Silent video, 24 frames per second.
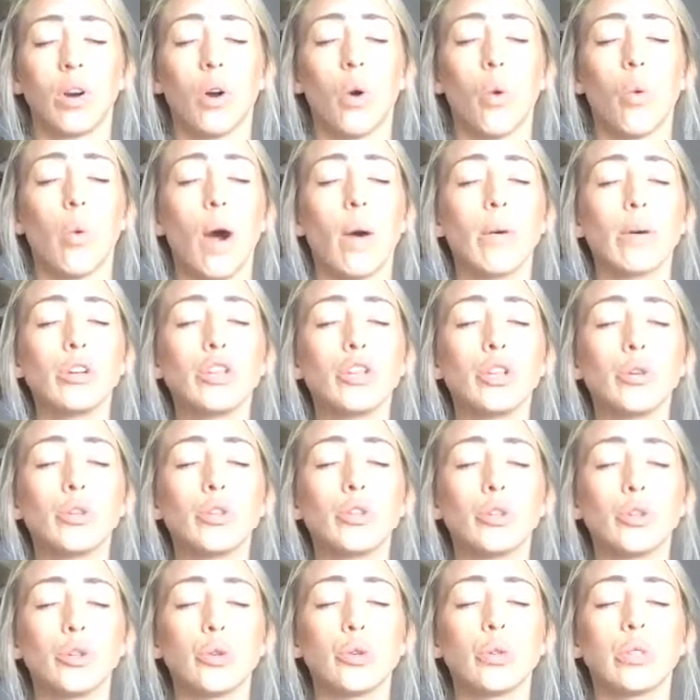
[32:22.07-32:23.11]
What would you
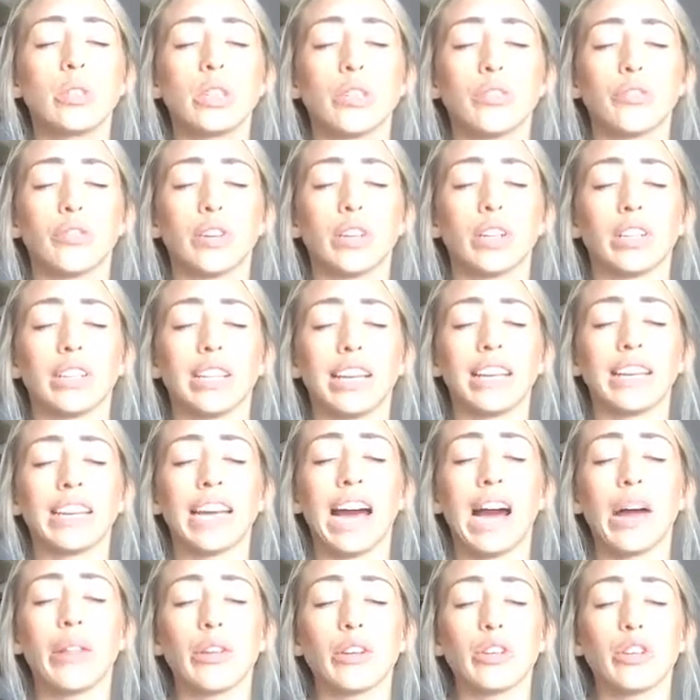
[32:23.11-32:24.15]
do differently
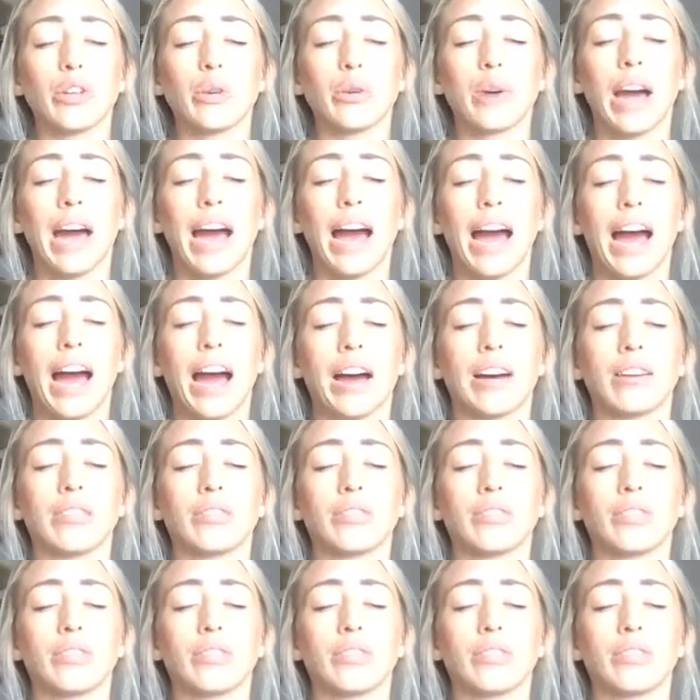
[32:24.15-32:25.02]
now that you have